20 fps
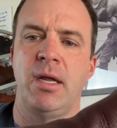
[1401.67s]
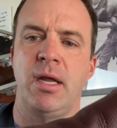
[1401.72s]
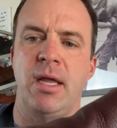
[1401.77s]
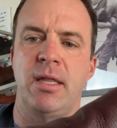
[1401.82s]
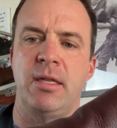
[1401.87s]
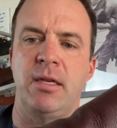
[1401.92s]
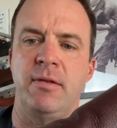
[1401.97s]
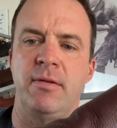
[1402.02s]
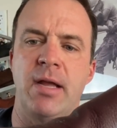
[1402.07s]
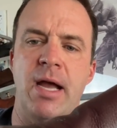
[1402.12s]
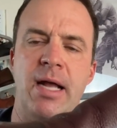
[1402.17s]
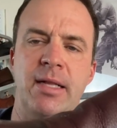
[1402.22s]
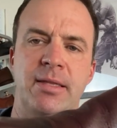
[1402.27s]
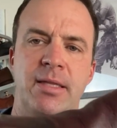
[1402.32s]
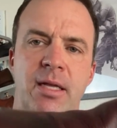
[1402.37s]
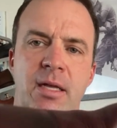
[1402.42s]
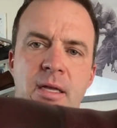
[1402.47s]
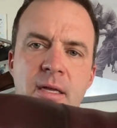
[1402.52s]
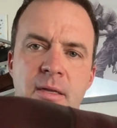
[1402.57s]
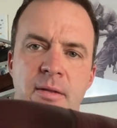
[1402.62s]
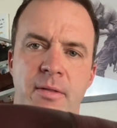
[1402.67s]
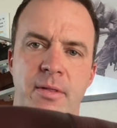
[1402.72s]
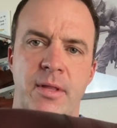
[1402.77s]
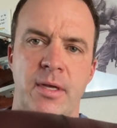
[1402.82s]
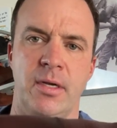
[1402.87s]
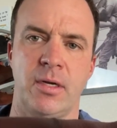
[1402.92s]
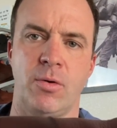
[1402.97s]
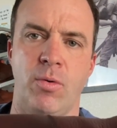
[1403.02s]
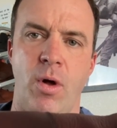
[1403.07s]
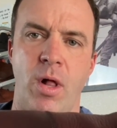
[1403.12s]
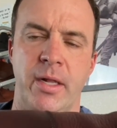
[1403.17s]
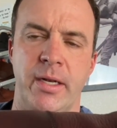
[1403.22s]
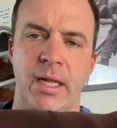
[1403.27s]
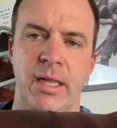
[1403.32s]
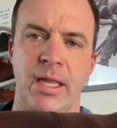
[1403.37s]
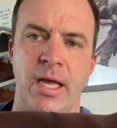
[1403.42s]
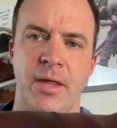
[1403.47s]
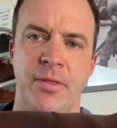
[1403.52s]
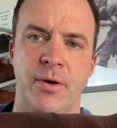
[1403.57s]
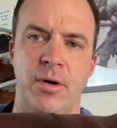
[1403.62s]
and then you got the quality
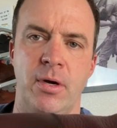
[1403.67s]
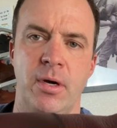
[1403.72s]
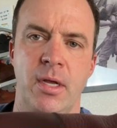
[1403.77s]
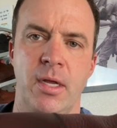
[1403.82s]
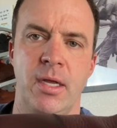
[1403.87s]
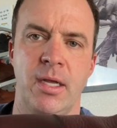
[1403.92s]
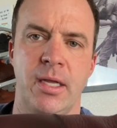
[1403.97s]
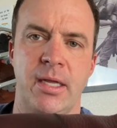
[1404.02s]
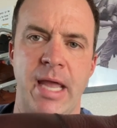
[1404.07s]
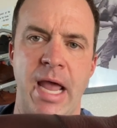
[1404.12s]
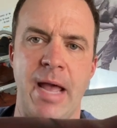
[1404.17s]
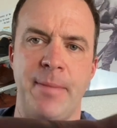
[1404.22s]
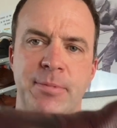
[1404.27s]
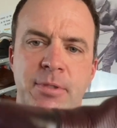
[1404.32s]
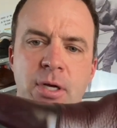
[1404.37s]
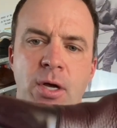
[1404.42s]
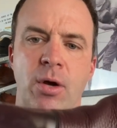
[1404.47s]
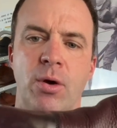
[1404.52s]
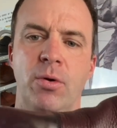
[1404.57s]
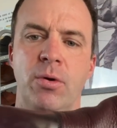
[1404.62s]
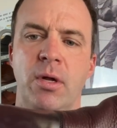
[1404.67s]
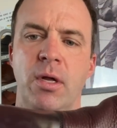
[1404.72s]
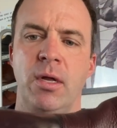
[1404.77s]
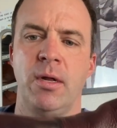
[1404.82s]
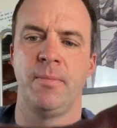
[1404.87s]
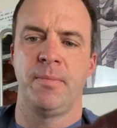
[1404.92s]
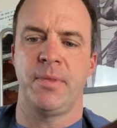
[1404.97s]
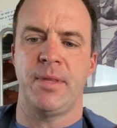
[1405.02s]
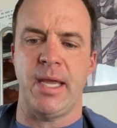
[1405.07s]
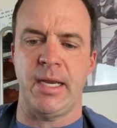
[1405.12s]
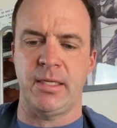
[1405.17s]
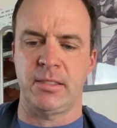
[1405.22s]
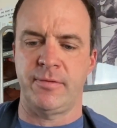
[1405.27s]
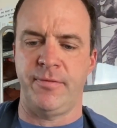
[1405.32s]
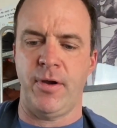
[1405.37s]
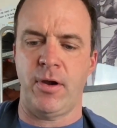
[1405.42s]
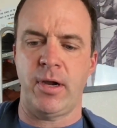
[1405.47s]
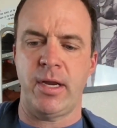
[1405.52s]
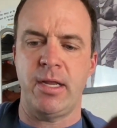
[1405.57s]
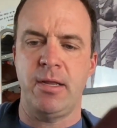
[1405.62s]
leather cap toe that is
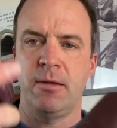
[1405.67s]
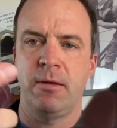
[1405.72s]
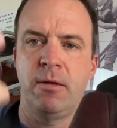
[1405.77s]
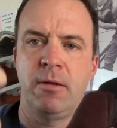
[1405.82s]
very,